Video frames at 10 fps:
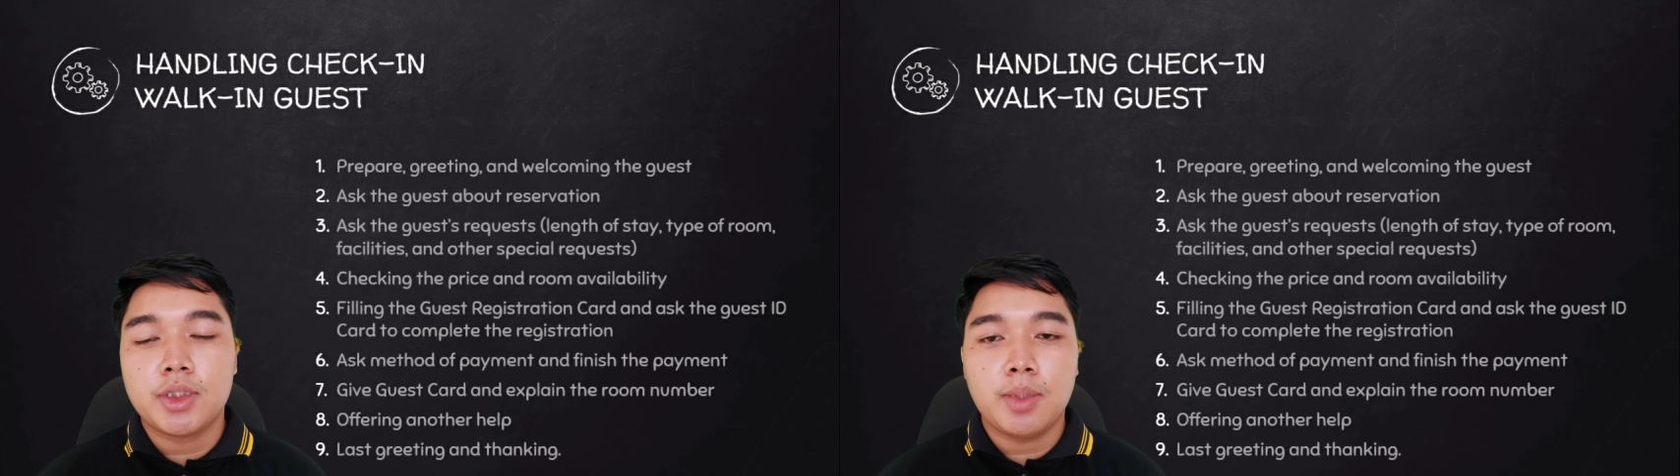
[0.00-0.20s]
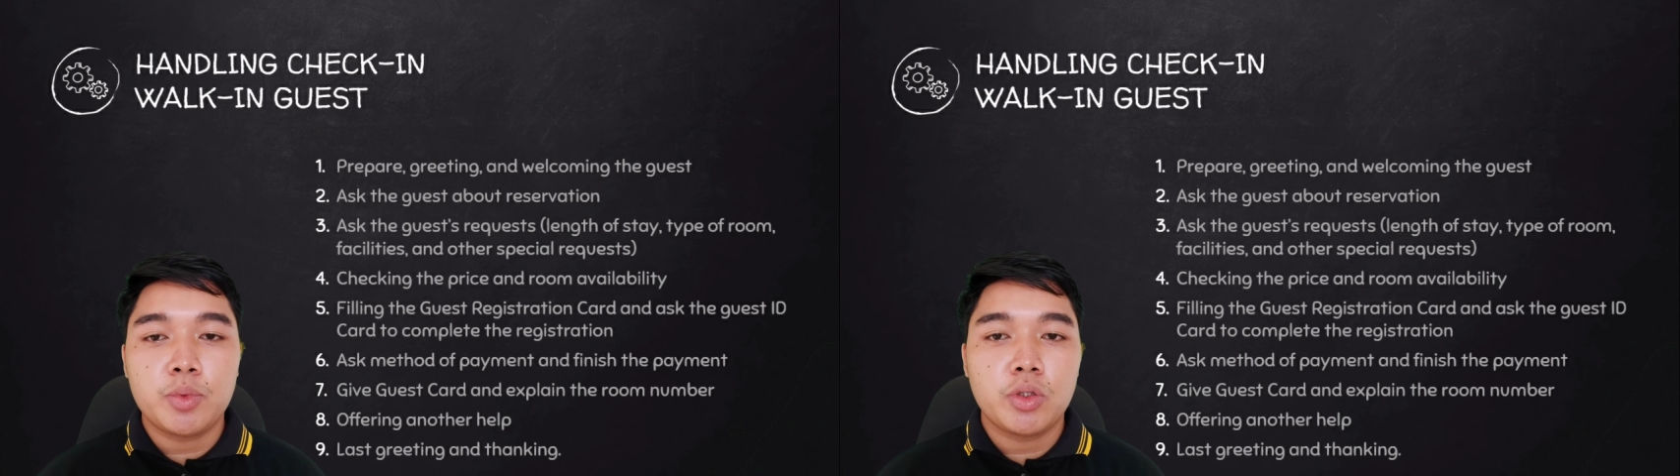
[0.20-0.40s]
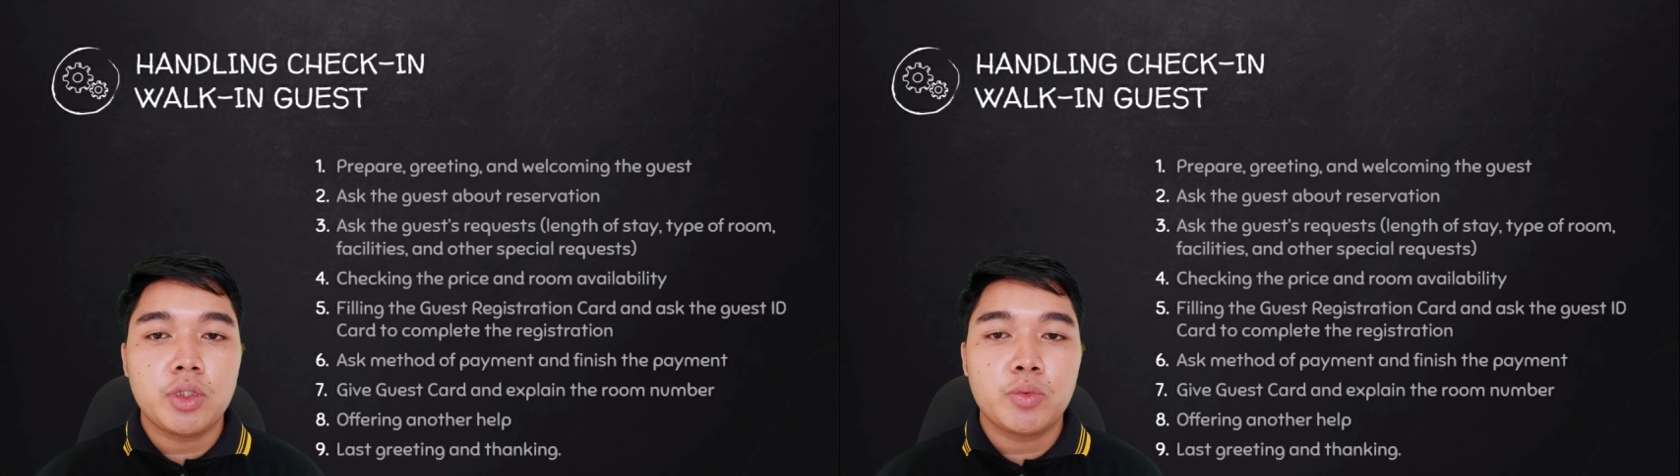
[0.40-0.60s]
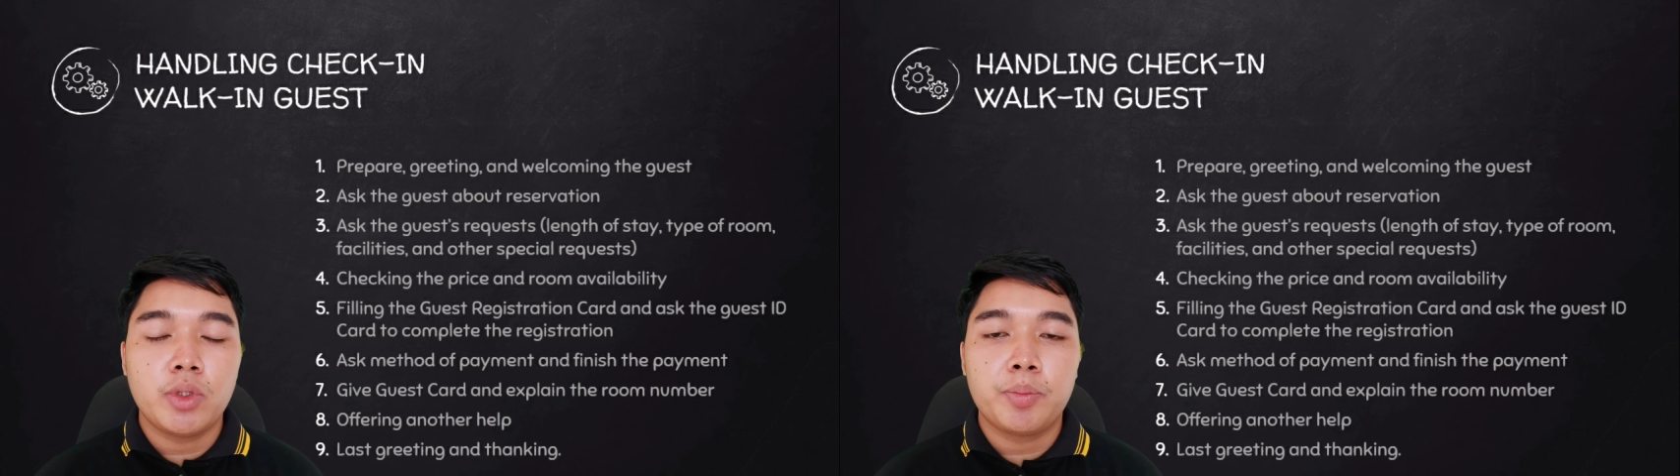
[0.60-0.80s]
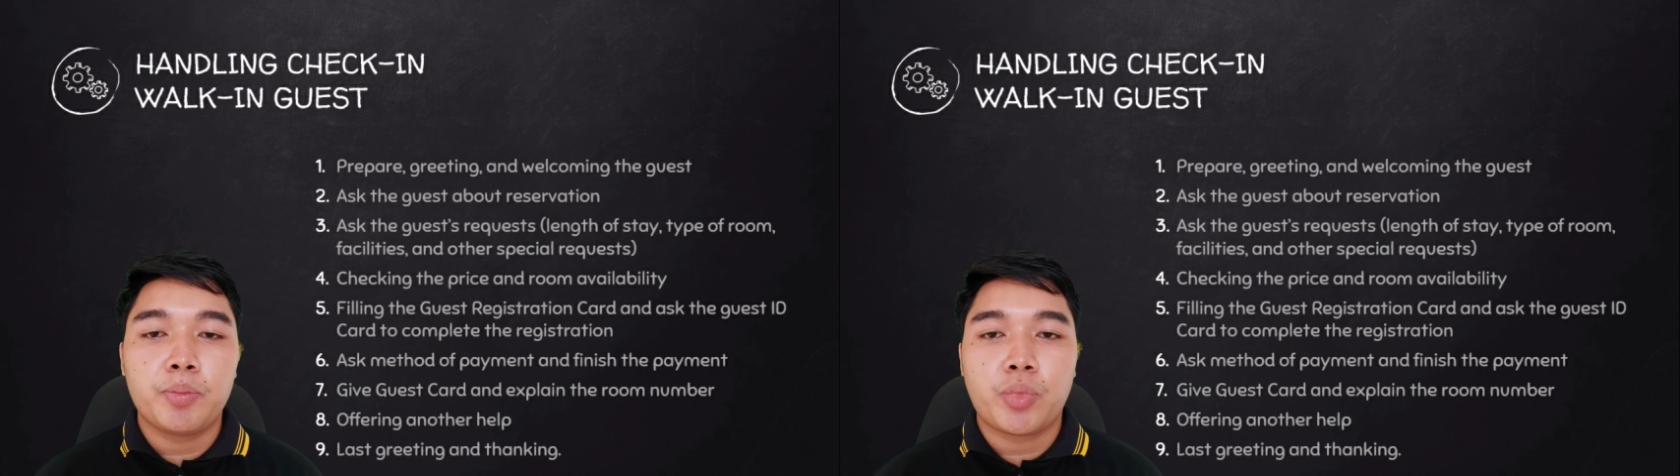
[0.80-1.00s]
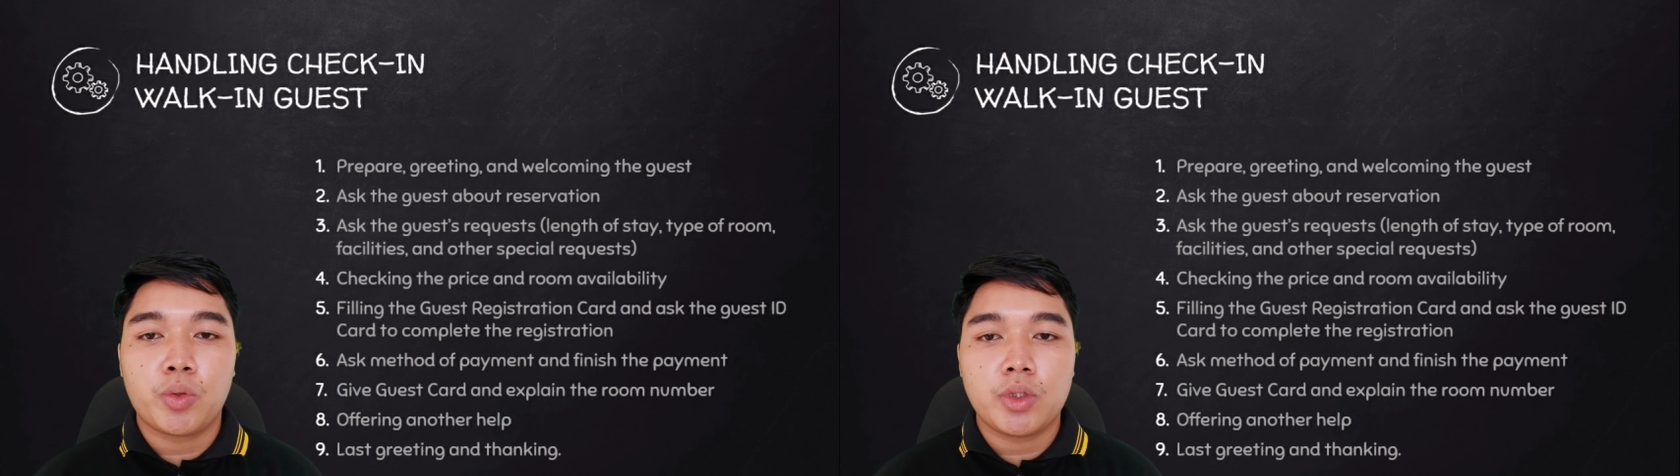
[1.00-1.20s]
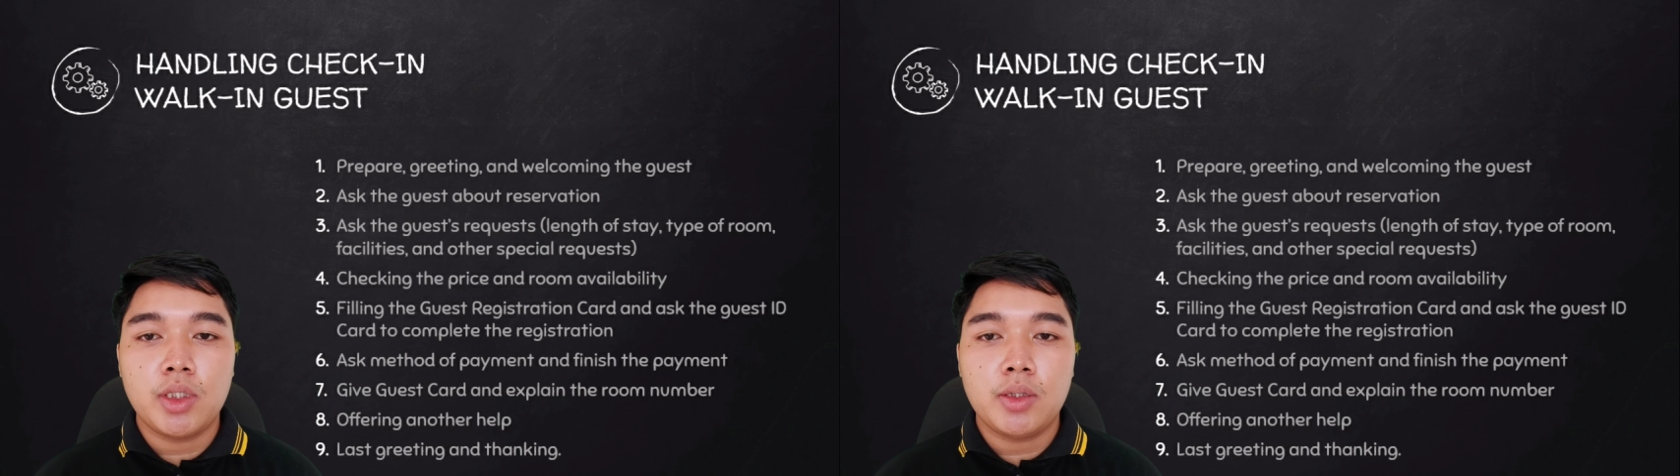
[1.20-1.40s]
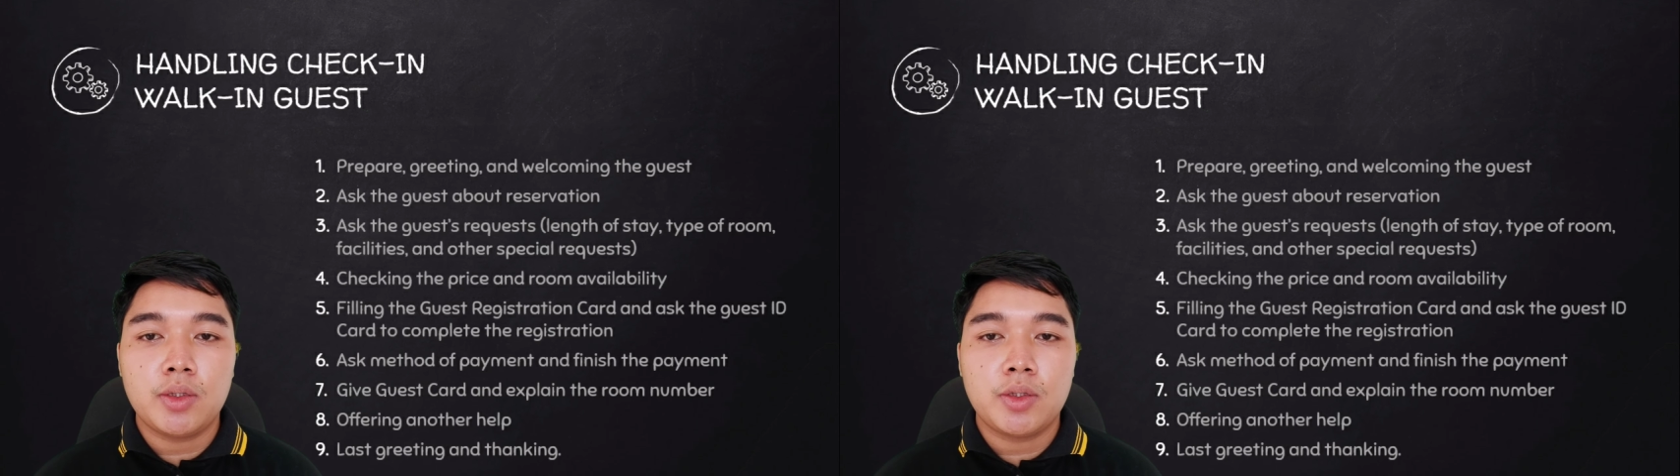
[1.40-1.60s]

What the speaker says: receptionist will proceed